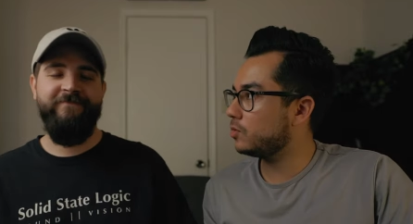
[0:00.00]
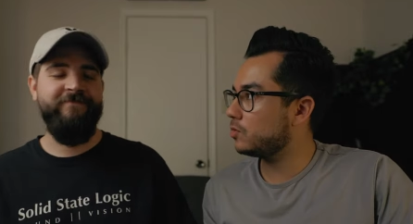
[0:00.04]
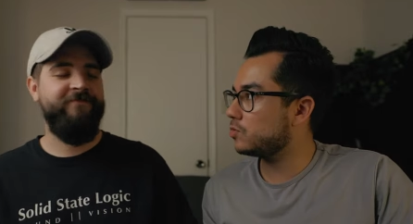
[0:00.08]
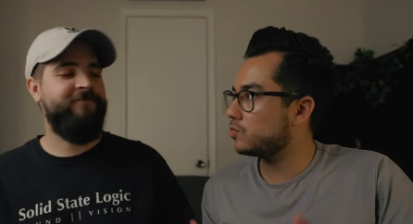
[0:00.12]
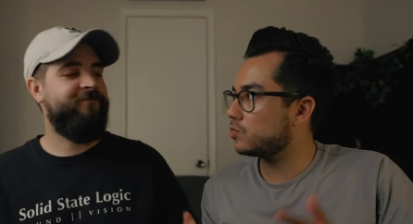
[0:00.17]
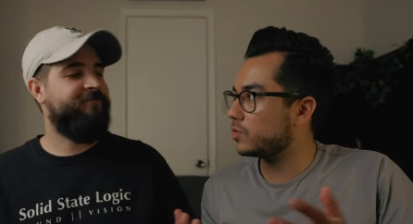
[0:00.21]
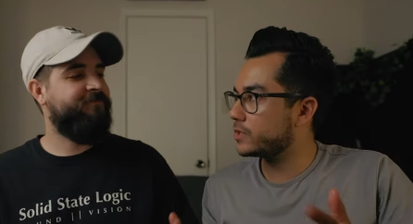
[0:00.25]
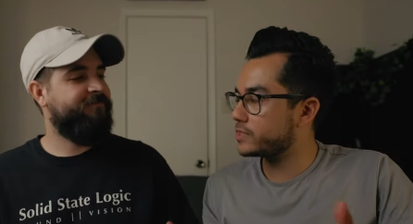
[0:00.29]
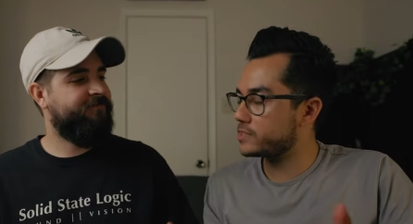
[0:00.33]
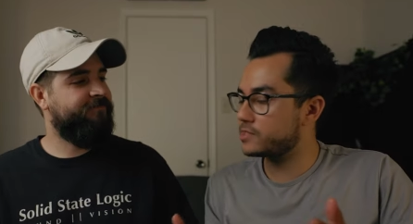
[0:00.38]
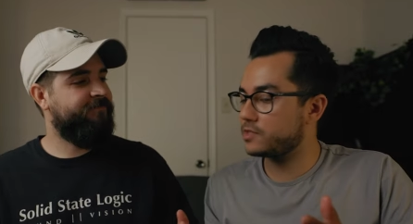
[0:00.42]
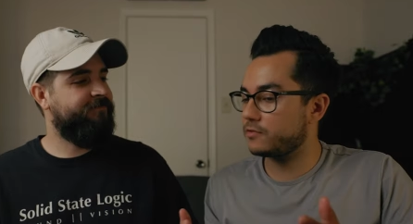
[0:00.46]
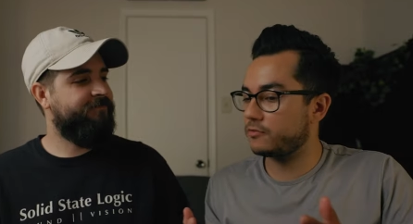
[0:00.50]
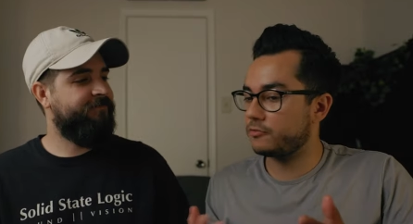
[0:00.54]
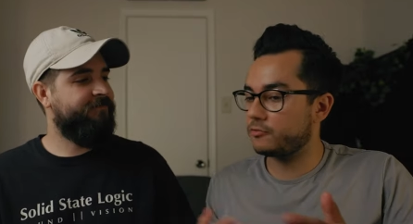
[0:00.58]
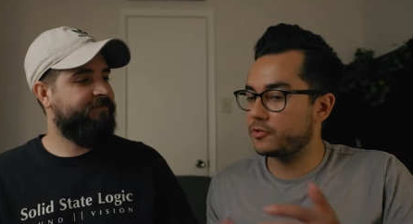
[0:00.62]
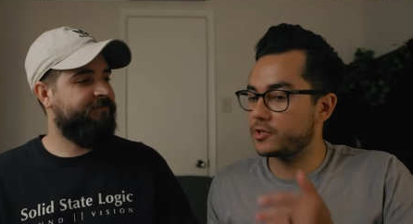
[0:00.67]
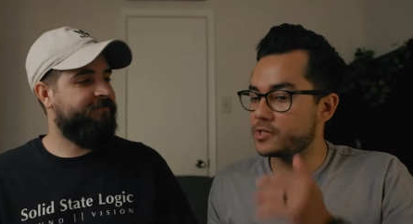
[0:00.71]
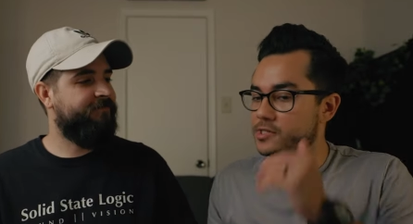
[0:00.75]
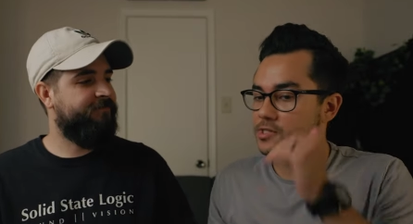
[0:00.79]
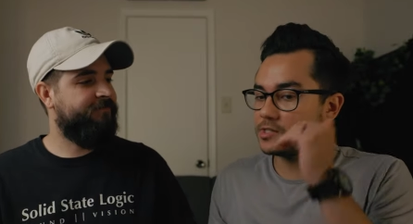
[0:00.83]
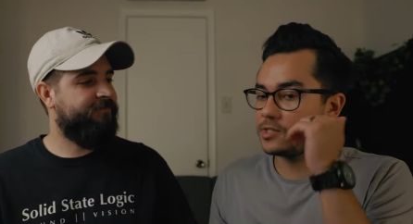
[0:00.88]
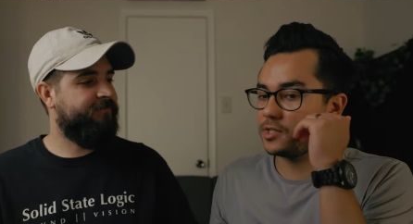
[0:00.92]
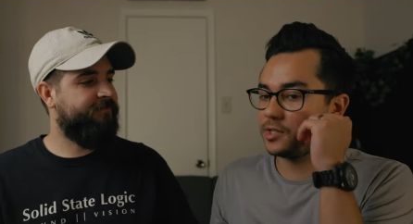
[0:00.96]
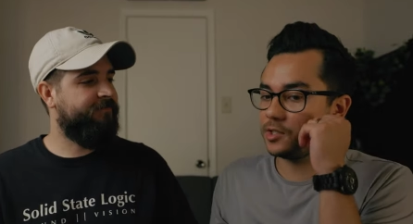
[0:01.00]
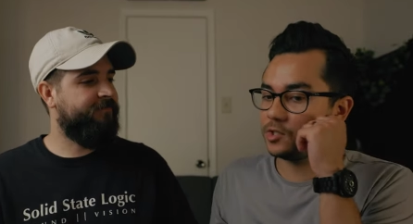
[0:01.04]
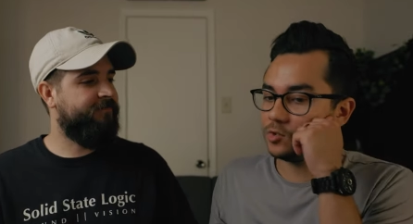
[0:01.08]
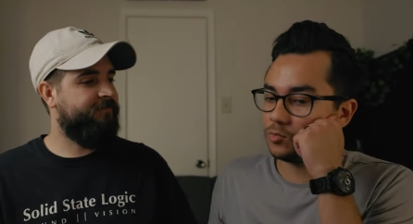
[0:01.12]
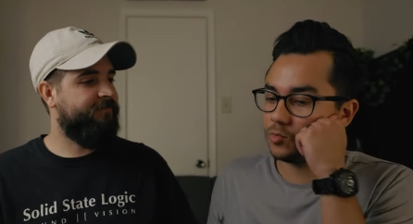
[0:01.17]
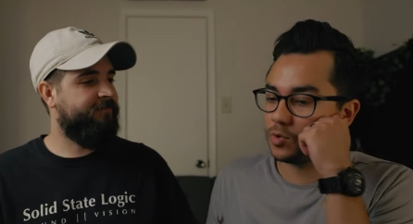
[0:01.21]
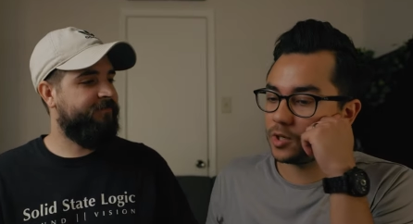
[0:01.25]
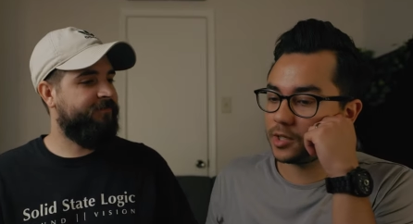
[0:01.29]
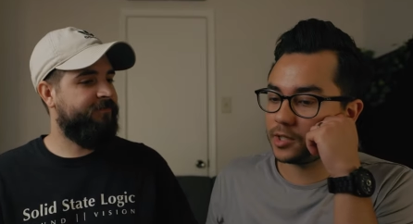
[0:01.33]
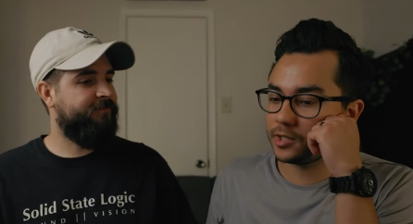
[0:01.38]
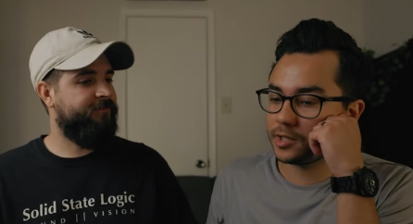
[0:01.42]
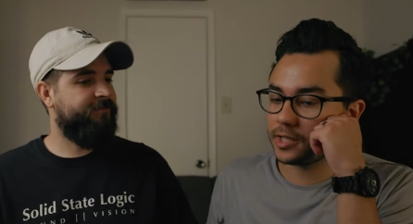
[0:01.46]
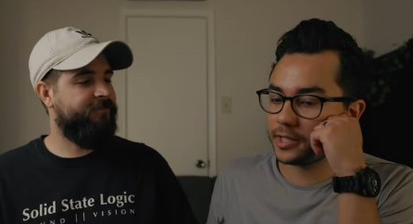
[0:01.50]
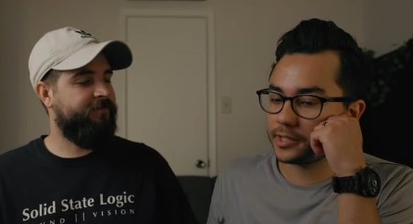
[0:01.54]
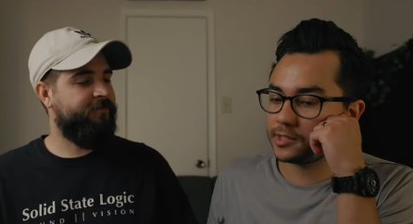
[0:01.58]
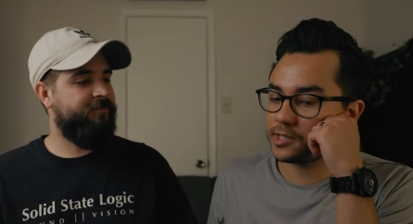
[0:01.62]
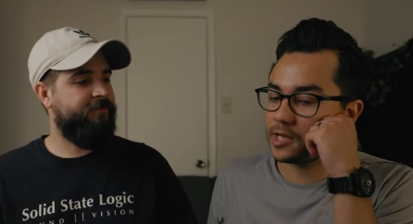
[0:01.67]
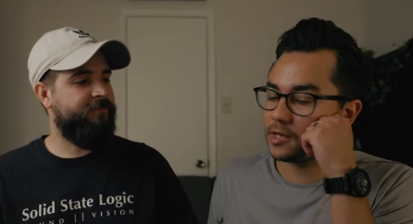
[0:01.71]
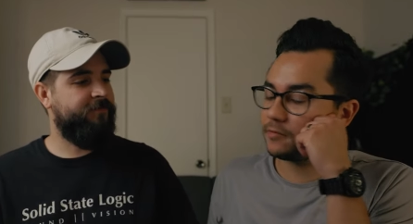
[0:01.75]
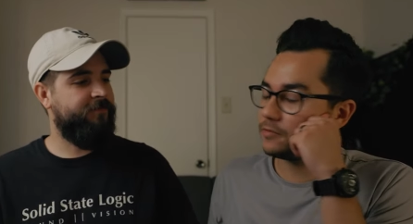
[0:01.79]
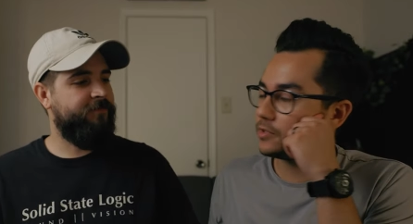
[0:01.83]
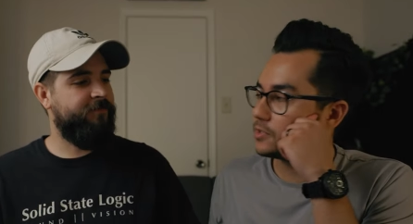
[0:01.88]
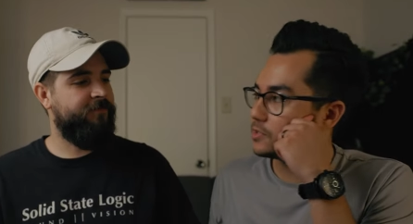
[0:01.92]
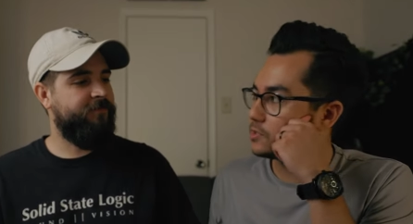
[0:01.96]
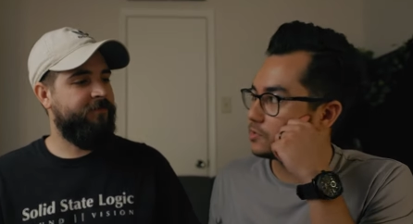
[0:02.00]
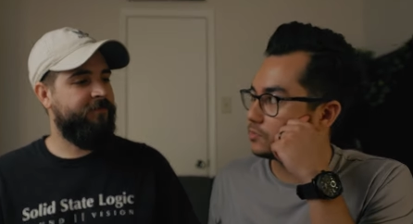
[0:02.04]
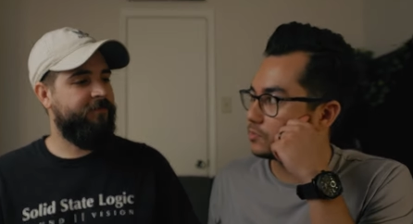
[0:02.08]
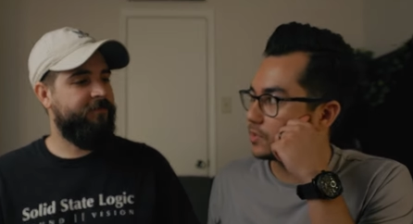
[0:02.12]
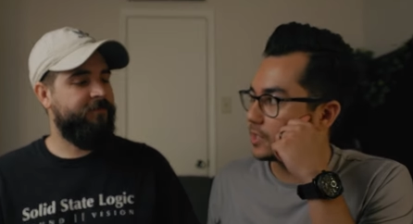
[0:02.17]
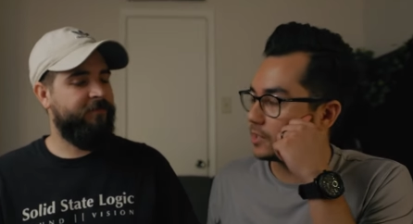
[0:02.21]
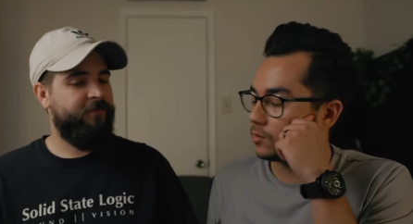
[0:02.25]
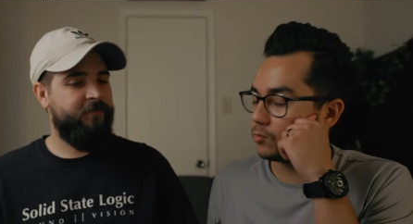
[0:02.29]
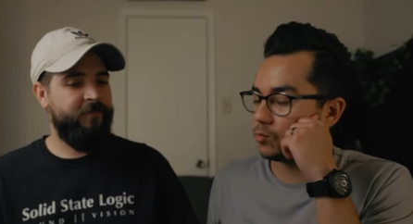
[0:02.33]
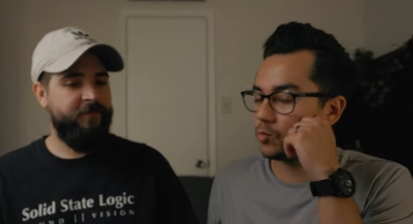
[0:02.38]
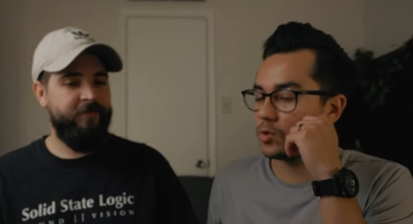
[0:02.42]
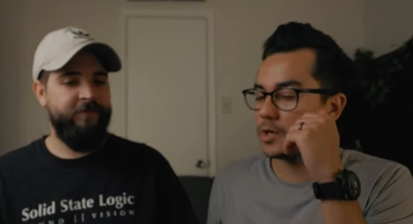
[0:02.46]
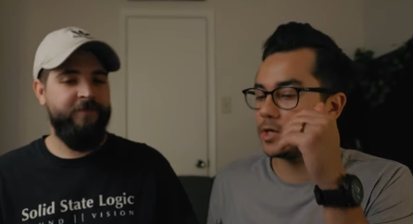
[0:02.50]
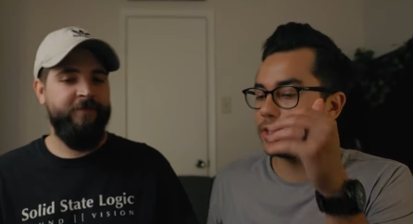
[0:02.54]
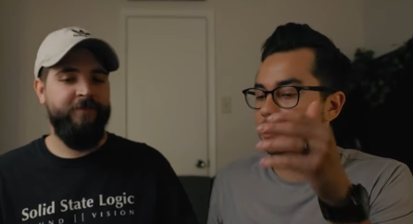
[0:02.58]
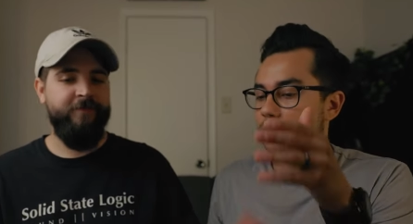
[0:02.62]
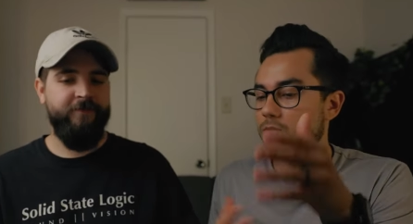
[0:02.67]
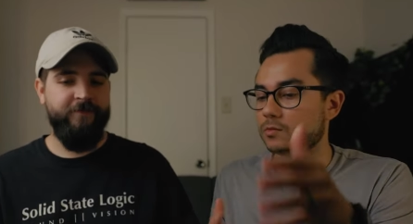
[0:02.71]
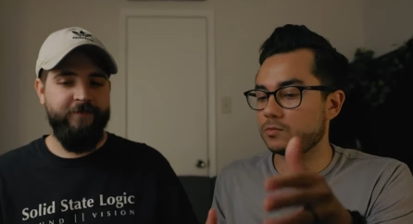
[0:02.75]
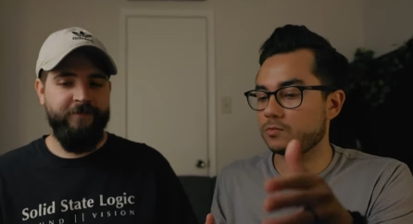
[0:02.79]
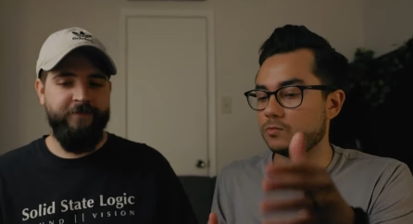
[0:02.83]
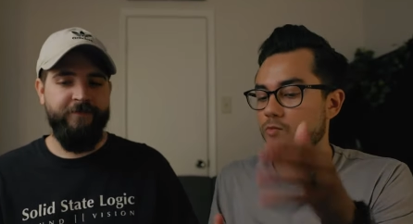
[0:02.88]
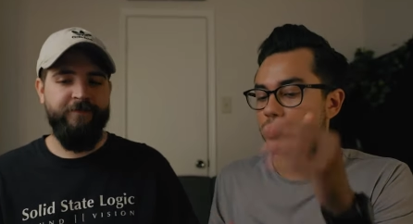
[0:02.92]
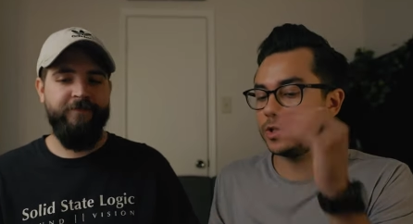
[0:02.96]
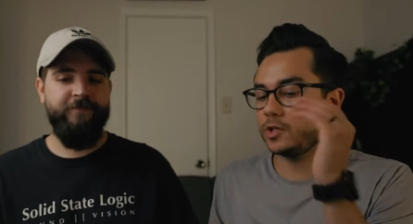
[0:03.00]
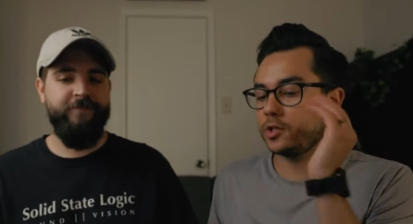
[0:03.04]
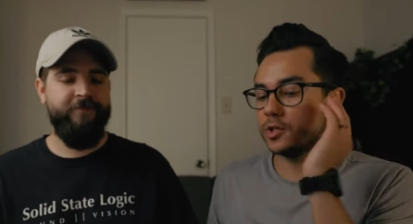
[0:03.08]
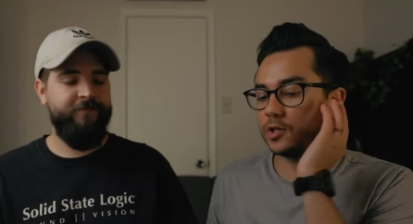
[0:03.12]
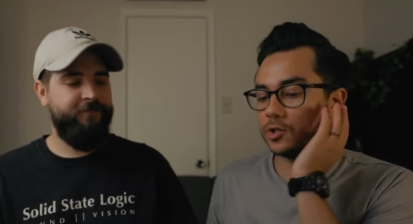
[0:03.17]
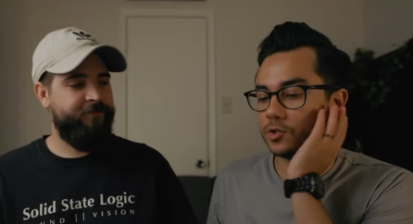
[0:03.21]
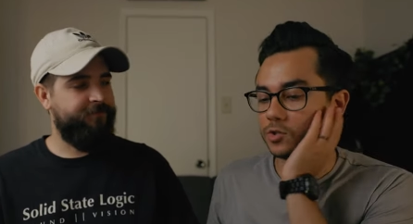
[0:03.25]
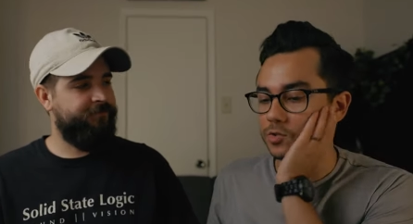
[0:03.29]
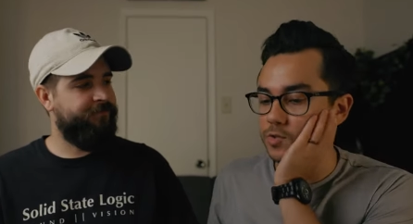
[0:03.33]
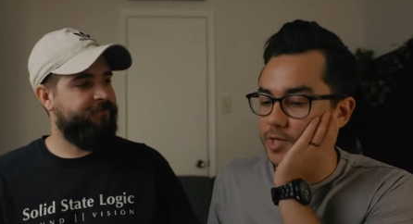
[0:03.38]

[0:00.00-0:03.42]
Speaker 1: what's the first thing you want to like dive into? Like what what are you going to do